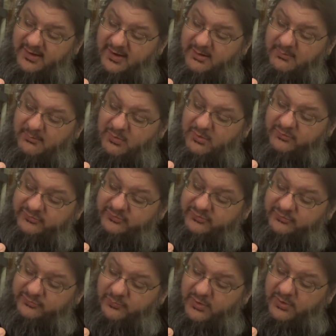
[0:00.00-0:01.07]
any
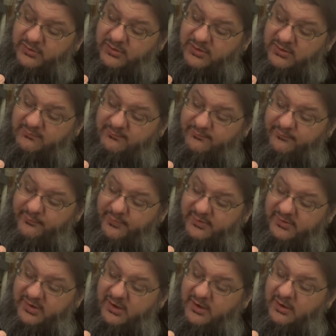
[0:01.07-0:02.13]
monsters with
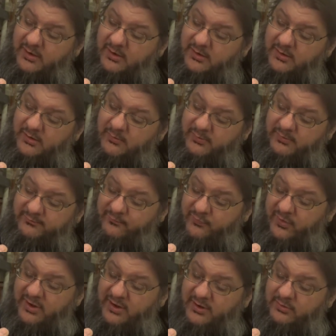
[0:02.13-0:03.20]
foot
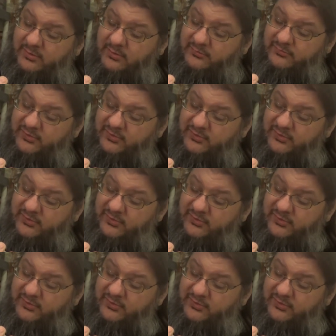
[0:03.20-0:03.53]
in their